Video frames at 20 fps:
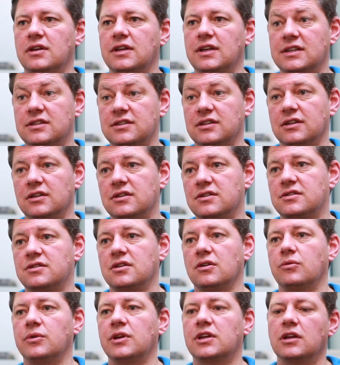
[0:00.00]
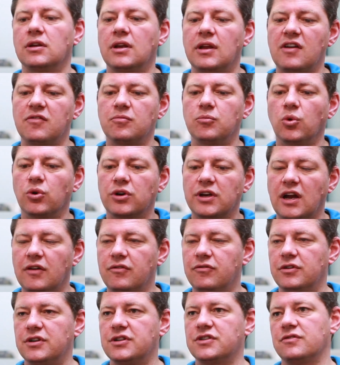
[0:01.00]
excellence so we can have more
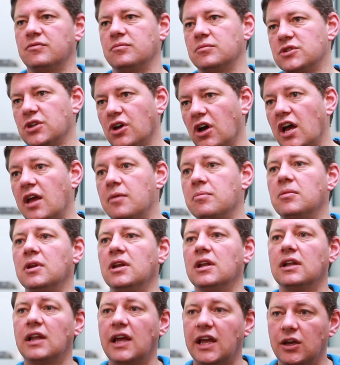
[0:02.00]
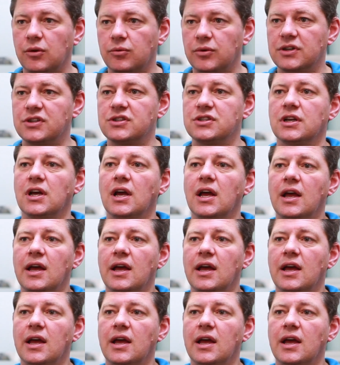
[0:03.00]
coverage from time and language